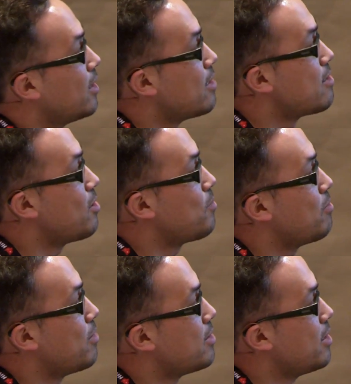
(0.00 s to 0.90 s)
And this
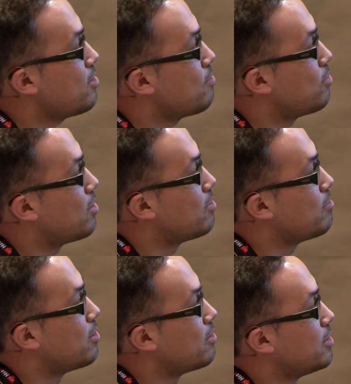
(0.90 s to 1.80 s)
optimization
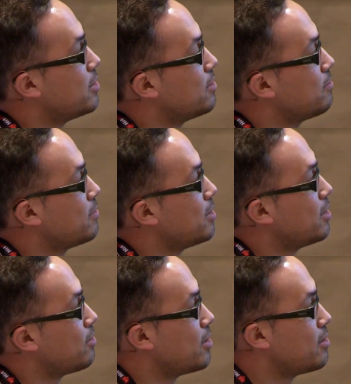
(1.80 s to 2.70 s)
problem down here,
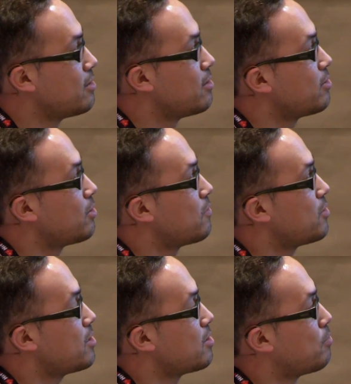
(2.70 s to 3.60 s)
right, this is sort
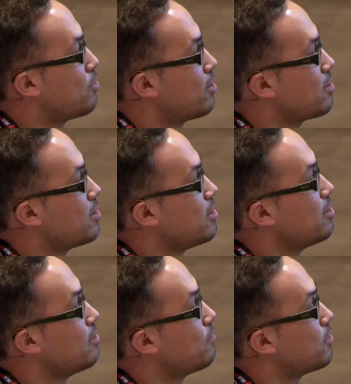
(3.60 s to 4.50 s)
of just a
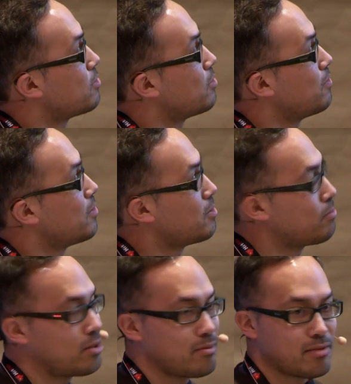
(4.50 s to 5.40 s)
proxy for solving the
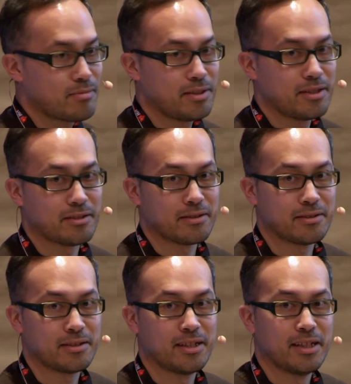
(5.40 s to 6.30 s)
problem up here.
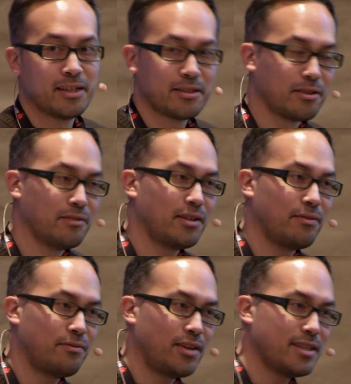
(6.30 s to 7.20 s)
So if I
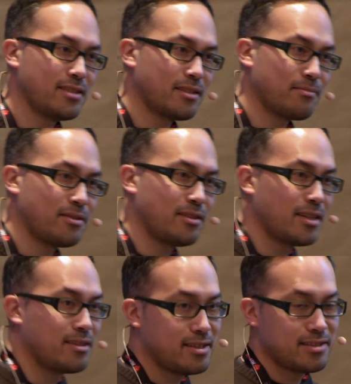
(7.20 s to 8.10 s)
find something,
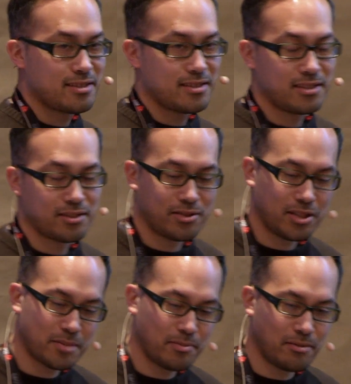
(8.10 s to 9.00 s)
and that's the thing, so
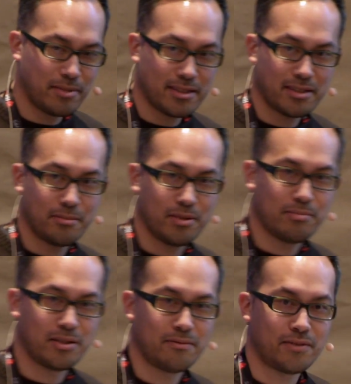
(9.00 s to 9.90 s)
experimentally
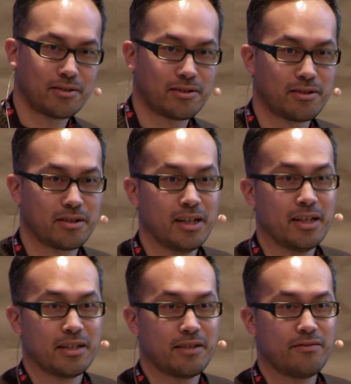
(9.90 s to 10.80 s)
people have found out
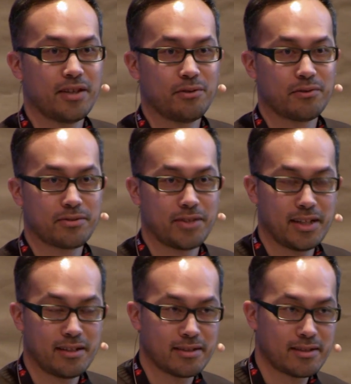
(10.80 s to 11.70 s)
if they use
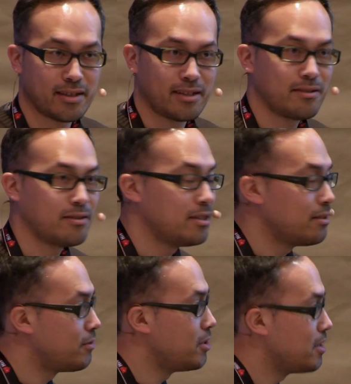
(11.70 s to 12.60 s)
gradient descent,
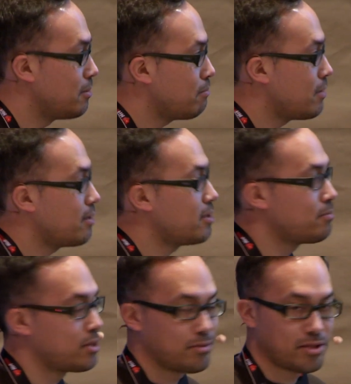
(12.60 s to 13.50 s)
very dumb methods,
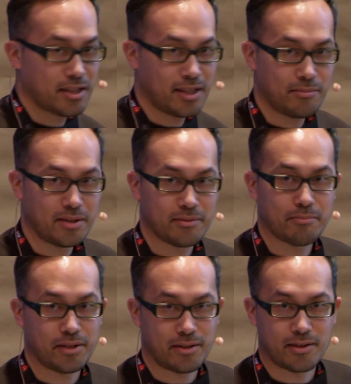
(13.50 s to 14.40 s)
but which can be
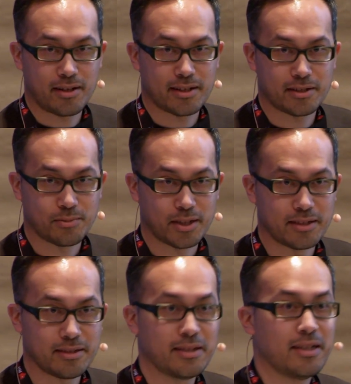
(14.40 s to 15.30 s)
parallelized
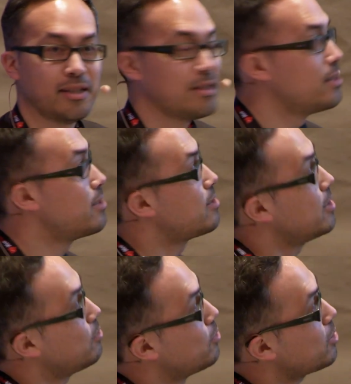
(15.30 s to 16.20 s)
well, it
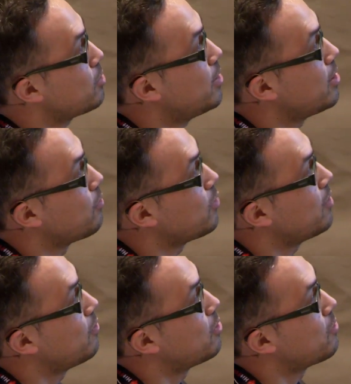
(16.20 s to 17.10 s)
still works well if you
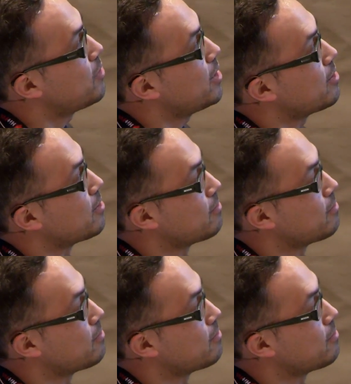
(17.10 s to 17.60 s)
have a lot of data.